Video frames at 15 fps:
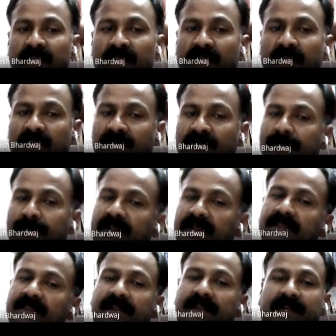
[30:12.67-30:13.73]
If we
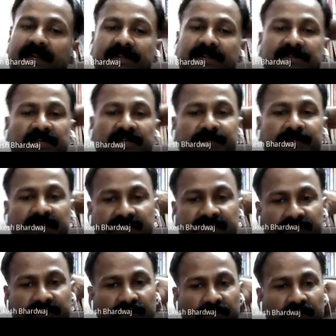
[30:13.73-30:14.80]
bring the negative charged
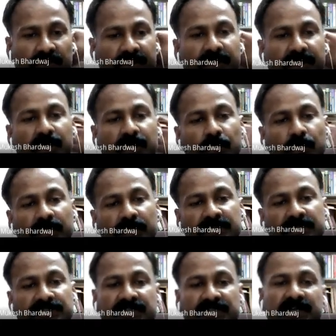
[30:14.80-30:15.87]
plastic rod near to the
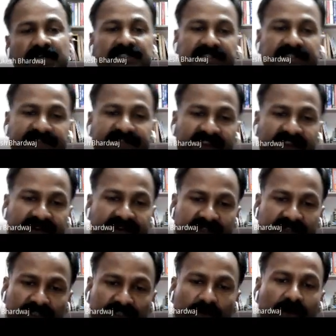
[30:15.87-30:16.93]
uncharged sphere
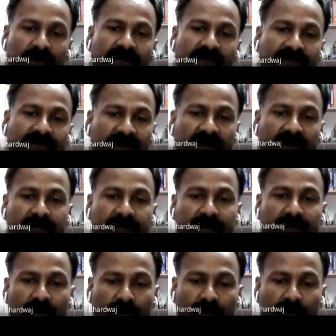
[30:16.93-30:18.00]
as shown in figure
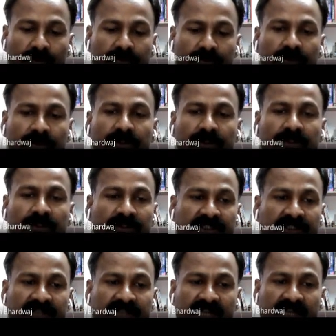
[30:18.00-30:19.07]
below, the
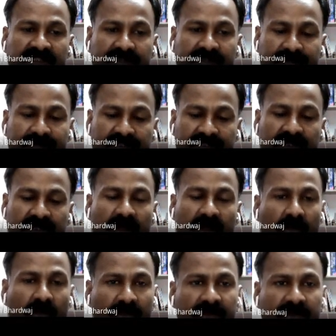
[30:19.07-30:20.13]
charge separation
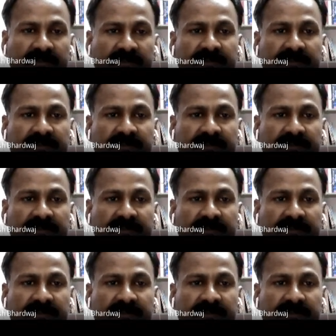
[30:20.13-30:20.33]
occurs.